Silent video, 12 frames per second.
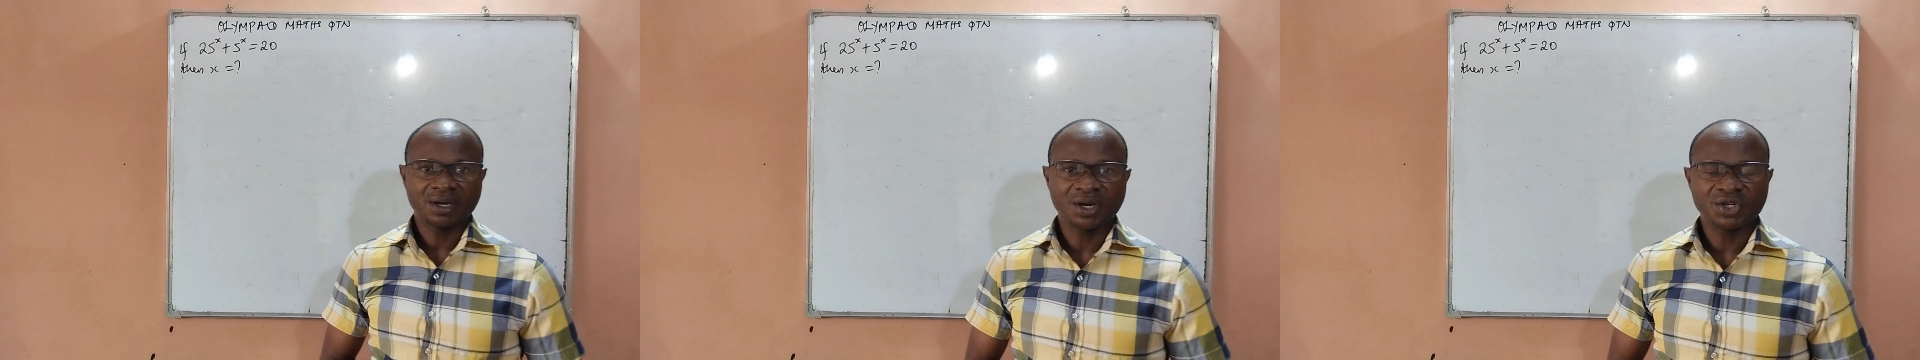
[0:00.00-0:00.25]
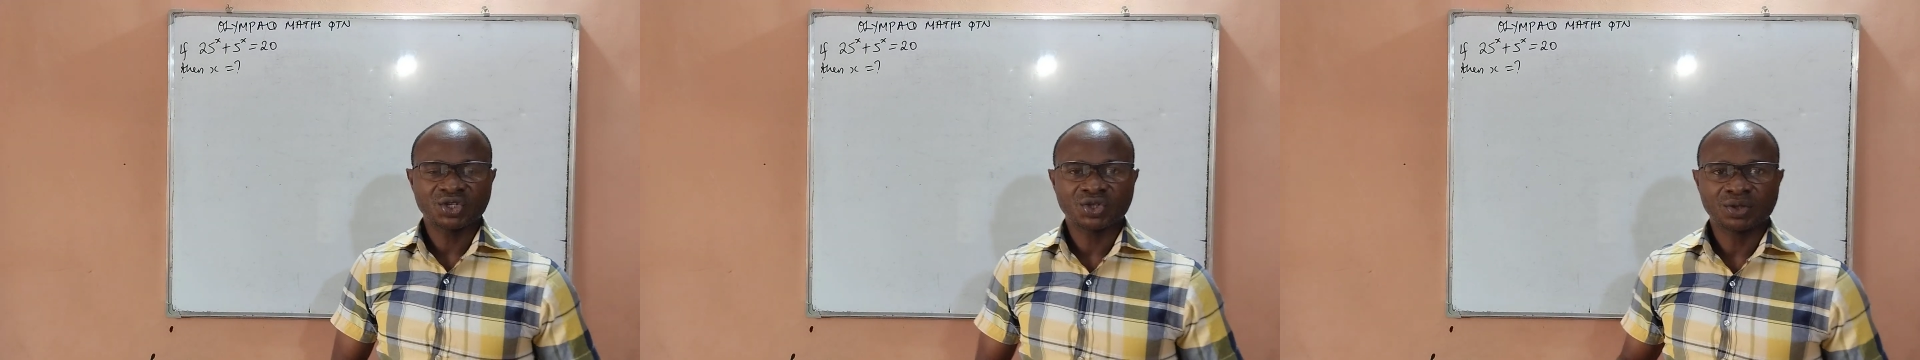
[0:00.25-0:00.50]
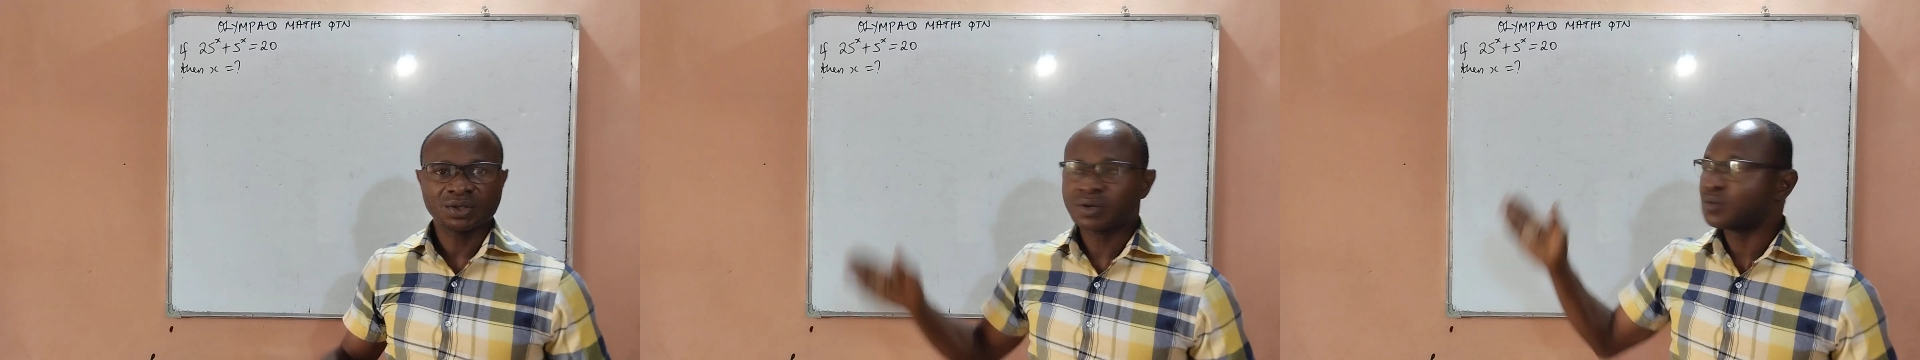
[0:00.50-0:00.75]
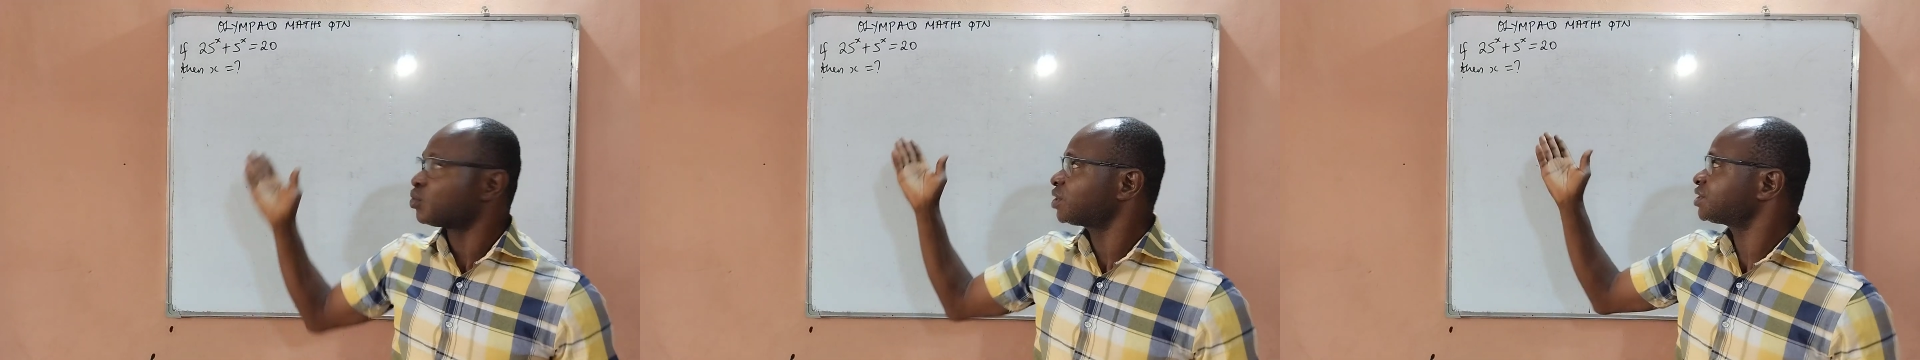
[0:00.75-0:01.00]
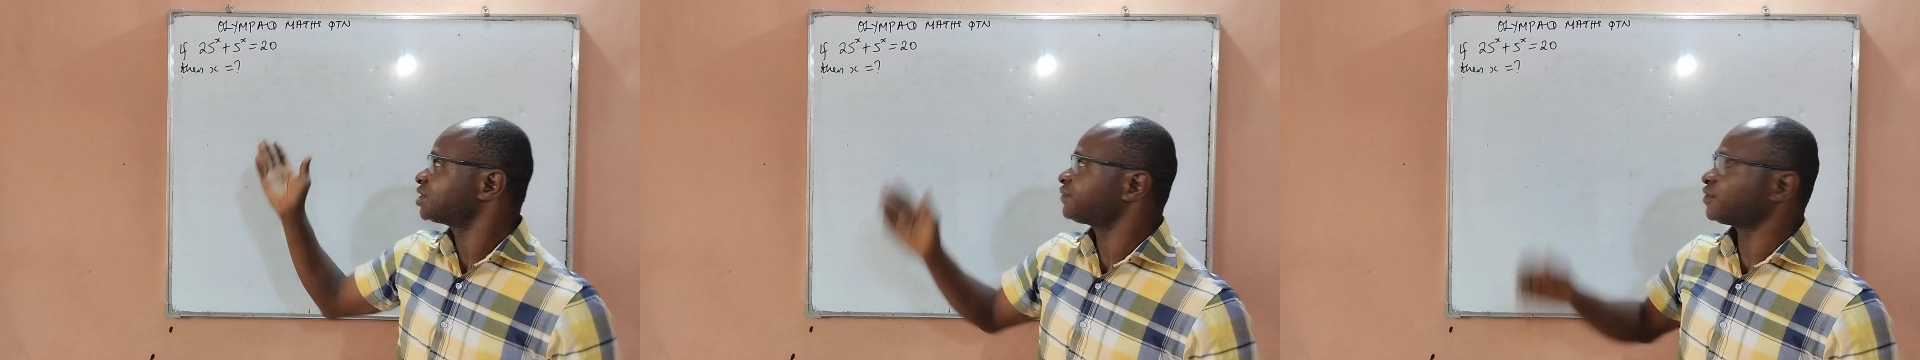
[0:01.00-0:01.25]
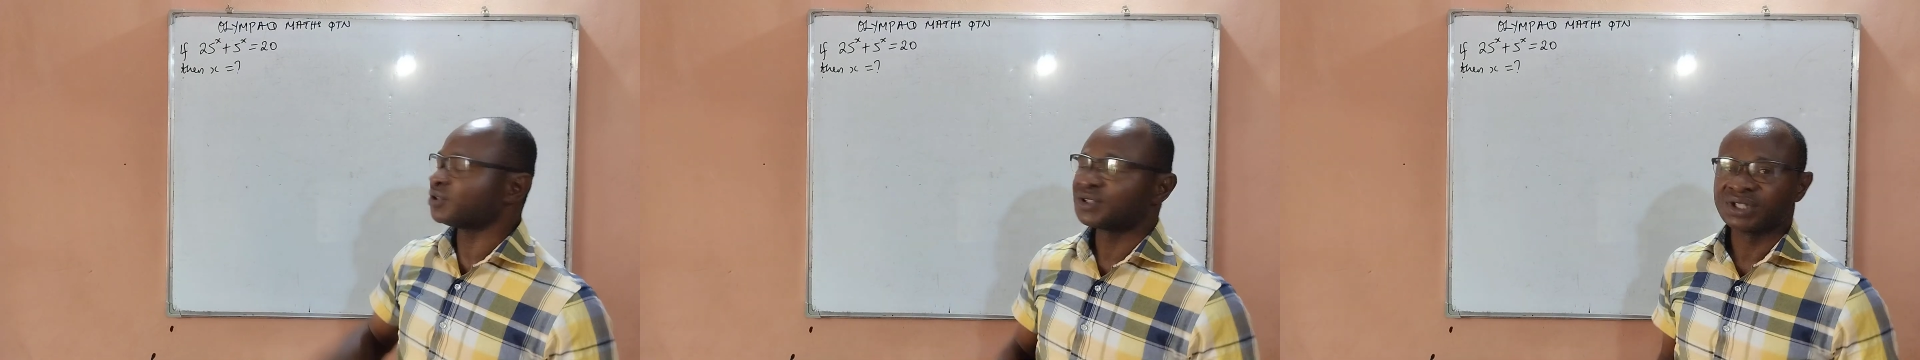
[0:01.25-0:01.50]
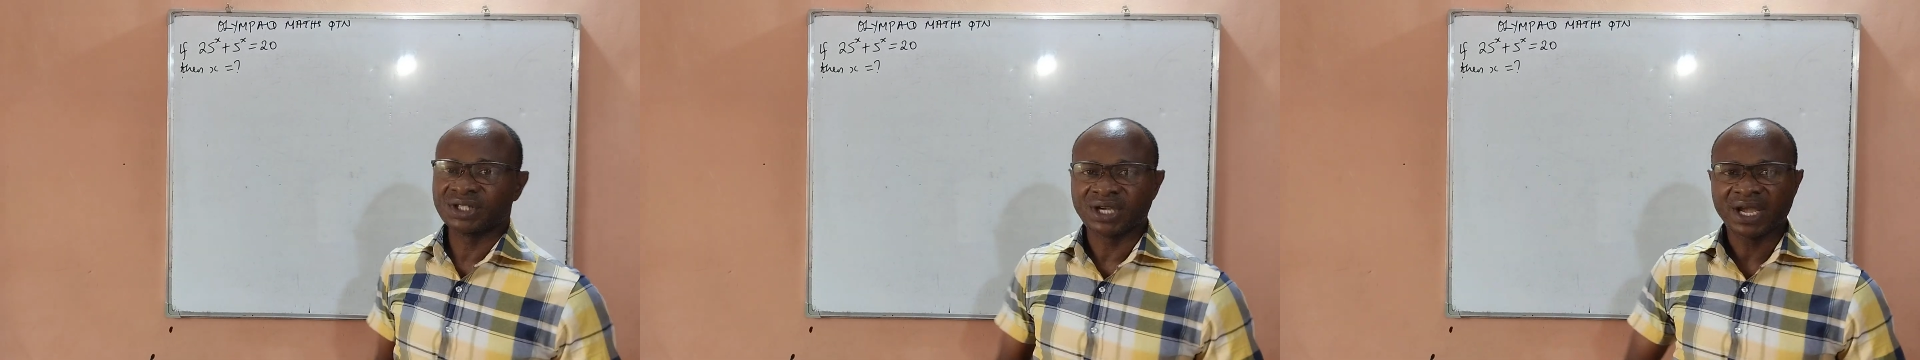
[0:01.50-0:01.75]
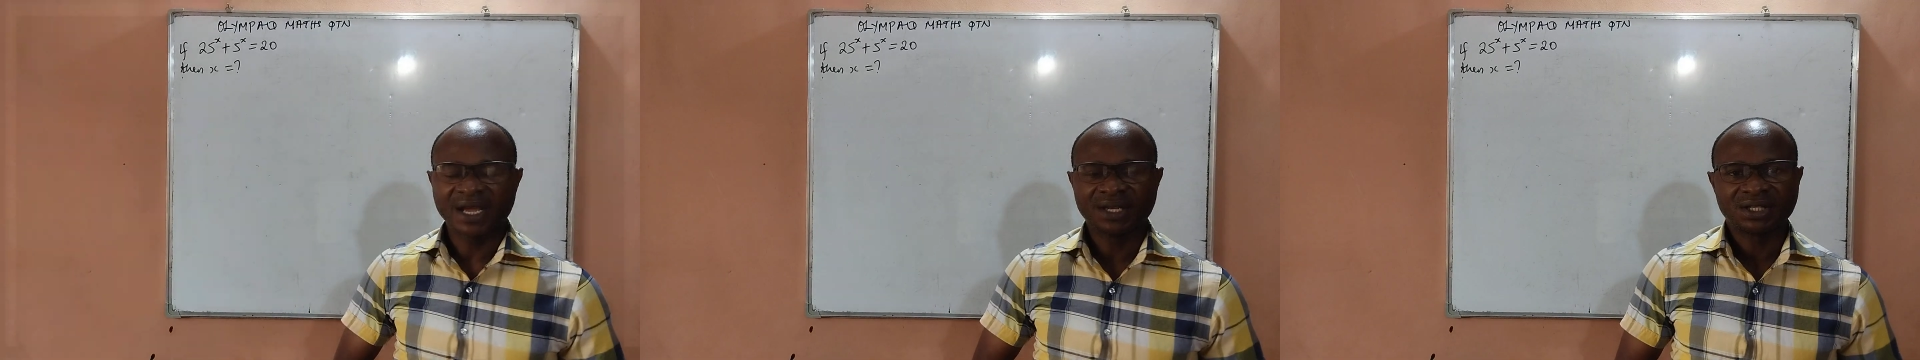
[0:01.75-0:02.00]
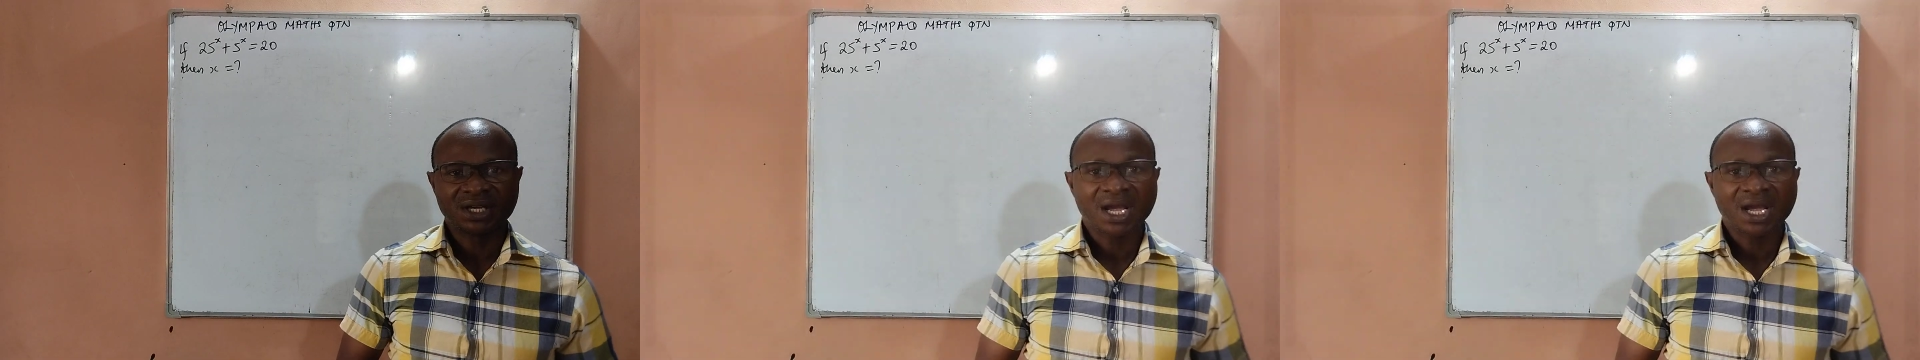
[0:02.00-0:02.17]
Also, watch this video to the end